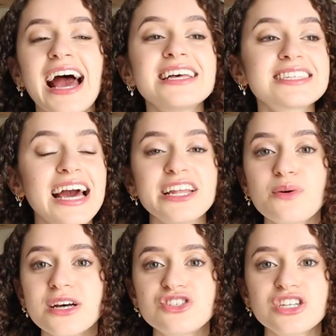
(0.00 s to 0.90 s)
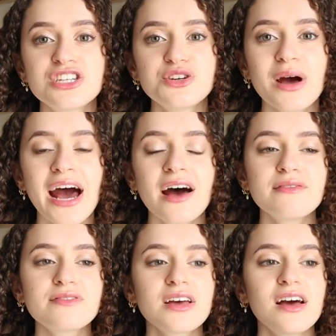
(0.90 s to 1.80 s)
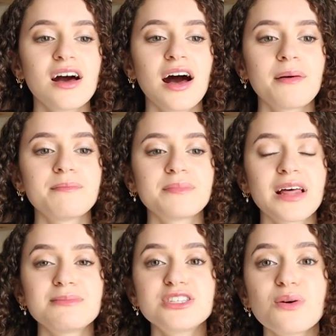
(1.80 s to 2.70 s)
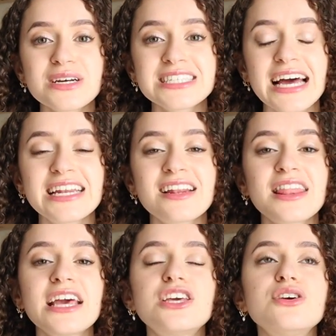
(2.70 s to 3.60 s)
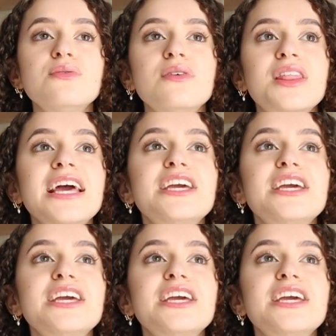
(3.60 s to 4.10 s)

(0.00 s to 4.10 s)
ask any question you have. I'm so excited. Thank you